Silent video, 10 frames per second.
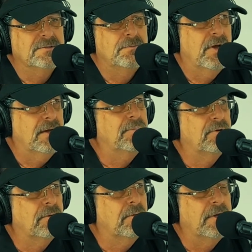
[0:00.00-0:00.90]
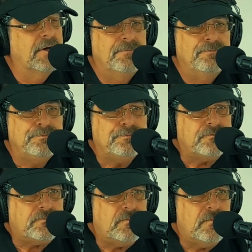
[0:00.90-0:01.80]
playing pool and whatnot.
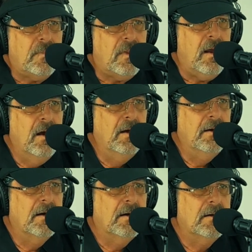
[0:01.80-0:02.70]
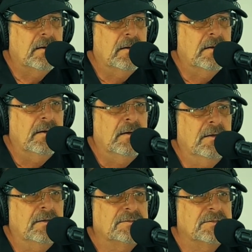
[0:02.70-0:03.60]
And
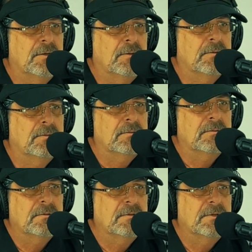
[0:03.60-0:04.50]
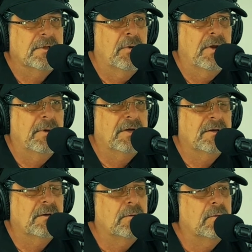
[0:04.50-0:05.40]
so that wasn't a big
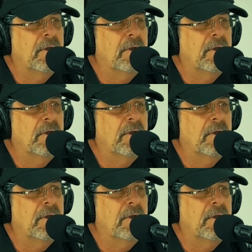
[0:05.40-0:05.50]
deal. When I